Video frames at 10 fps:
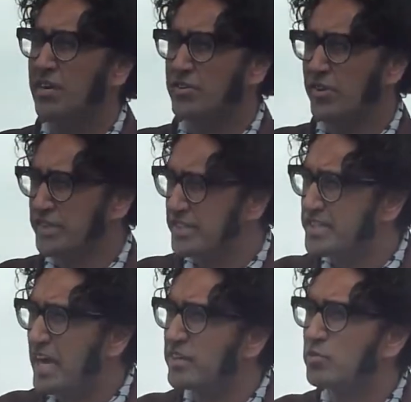During the
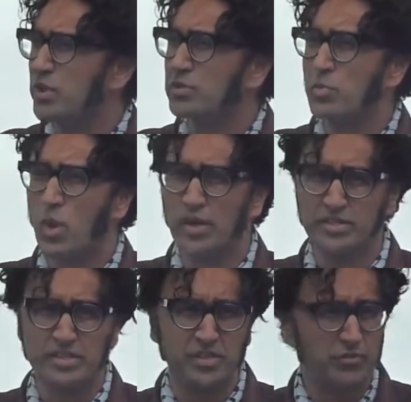Second World War,
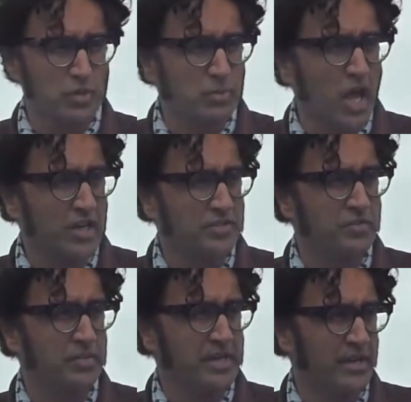just a few blocks
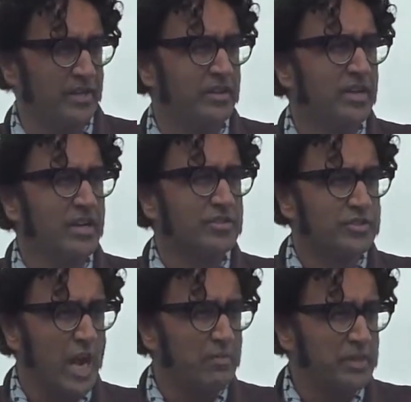from here, the
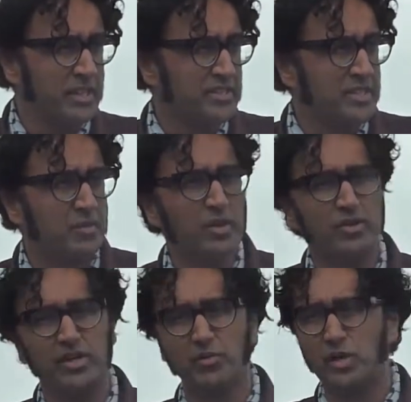Japanese
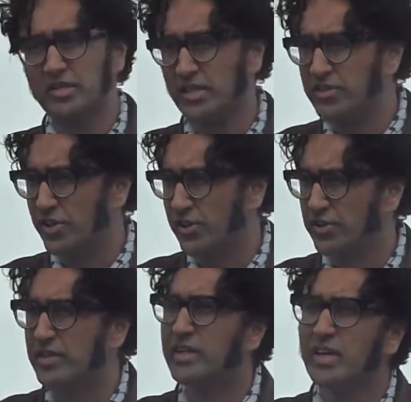community was
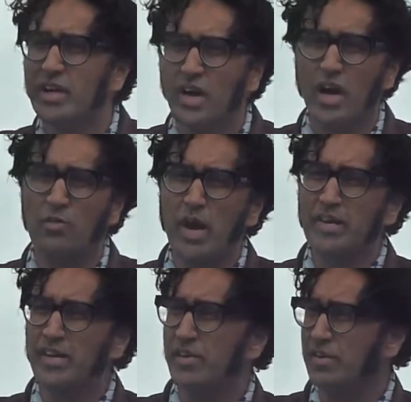interned
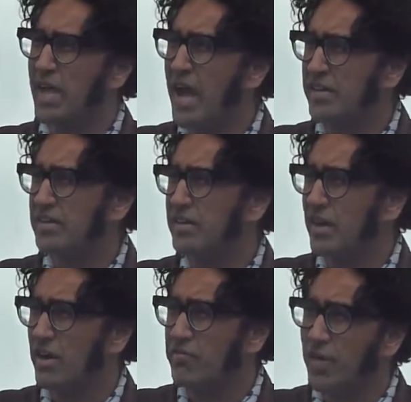right here, and that
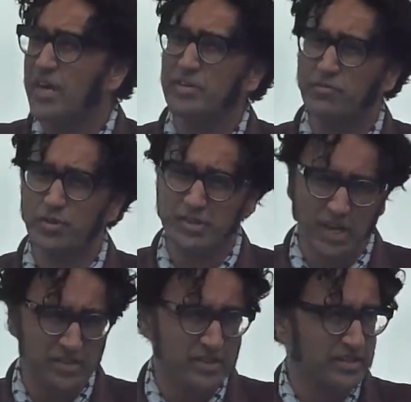fight for
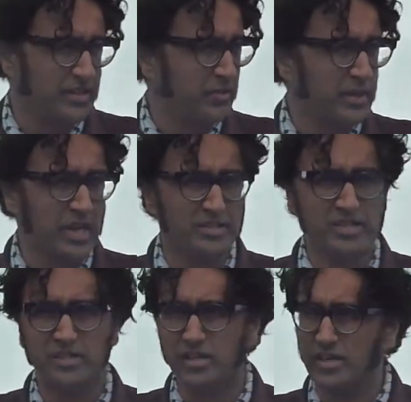justice and redress
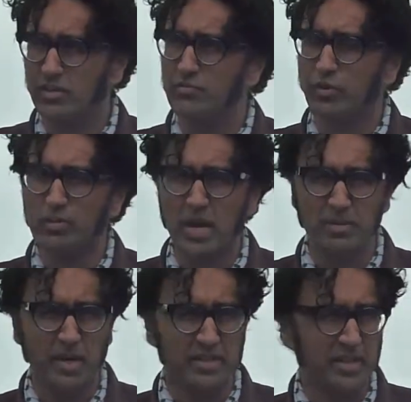continued for
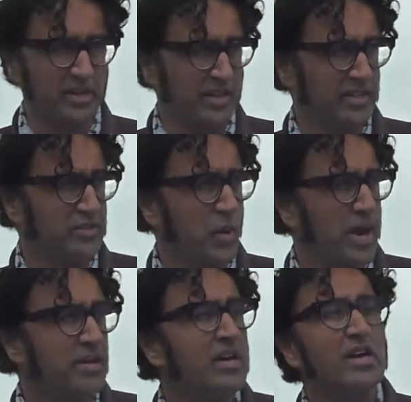many, many decades.
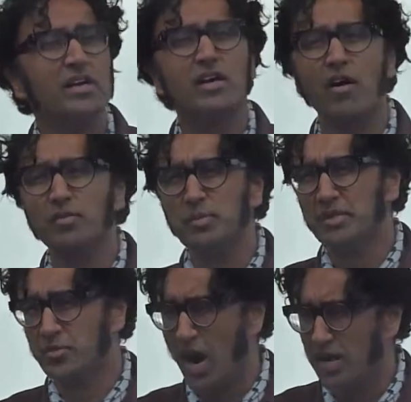When
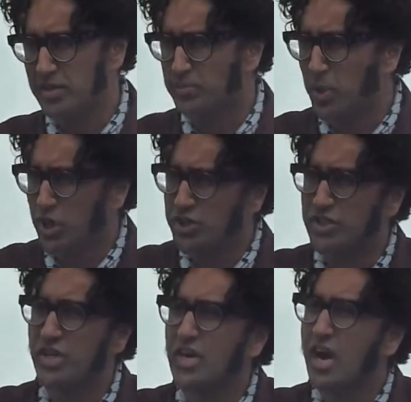government tried to
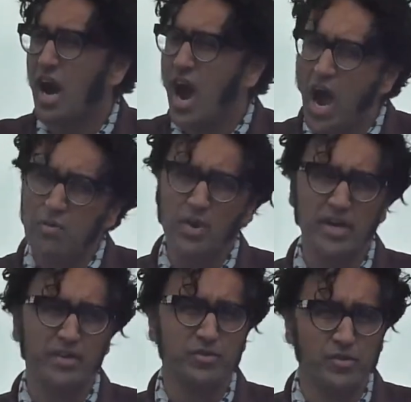push a
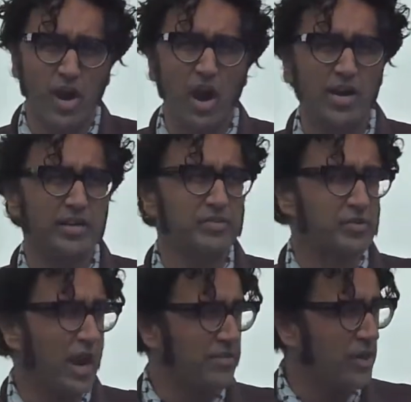highway through the heart of
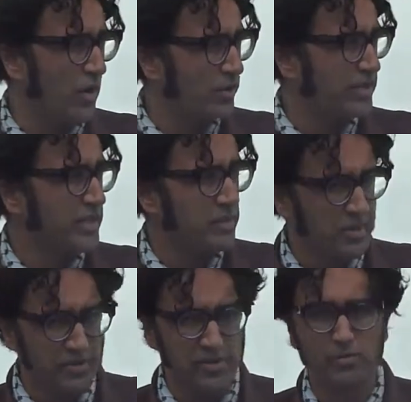Strathcona, the
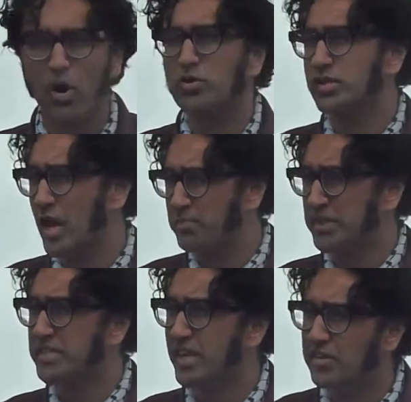community rose up
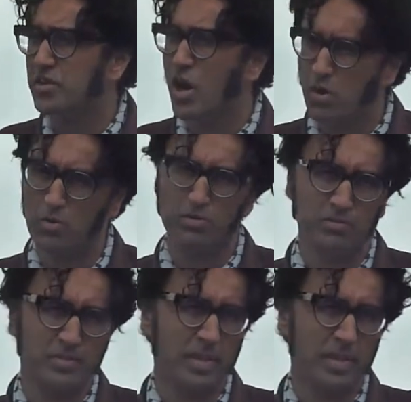and said no.